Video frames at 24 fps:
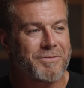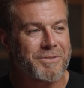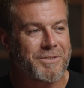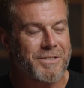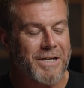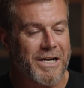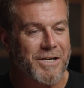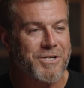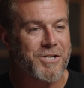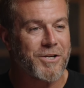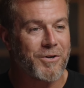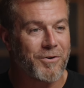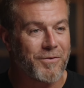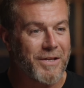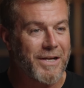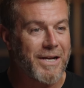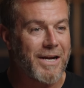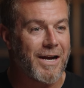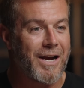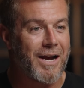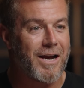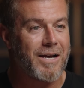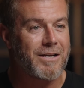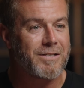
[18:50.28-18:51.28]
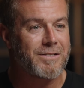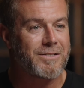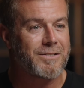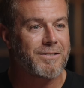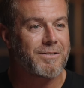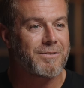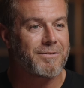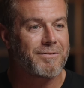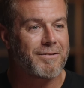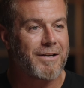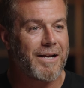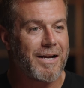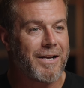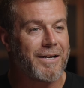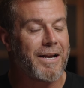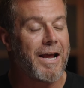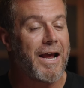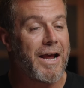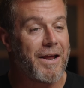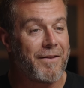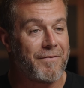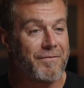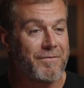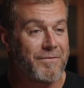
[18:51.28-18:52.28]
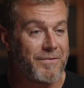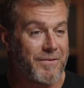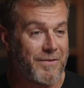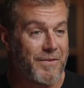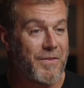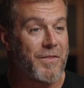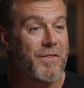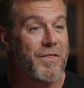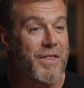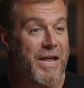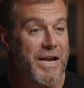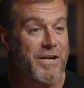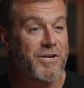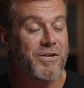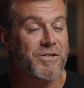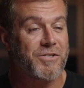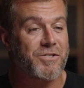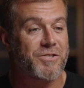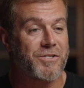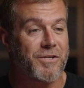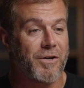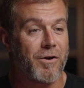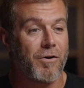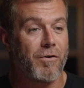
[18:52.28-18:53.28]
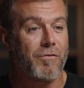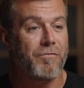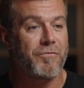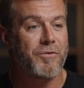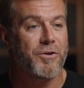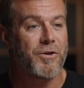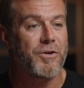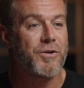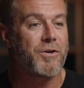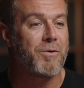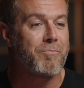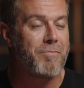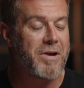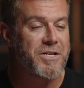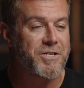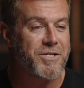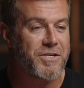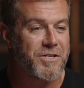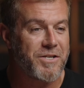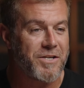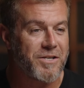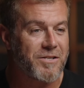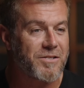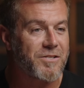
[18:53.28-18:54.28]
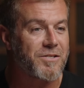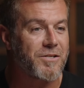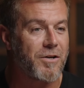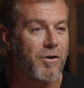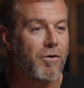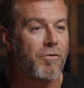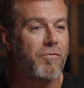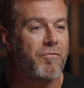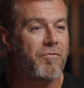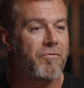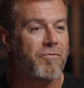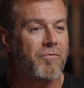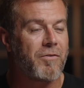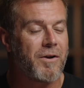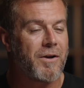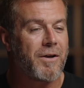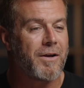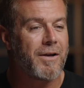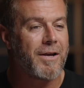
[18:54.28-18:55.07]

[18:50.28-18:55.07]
Touching on the cars and then yourself, you mentioned yourself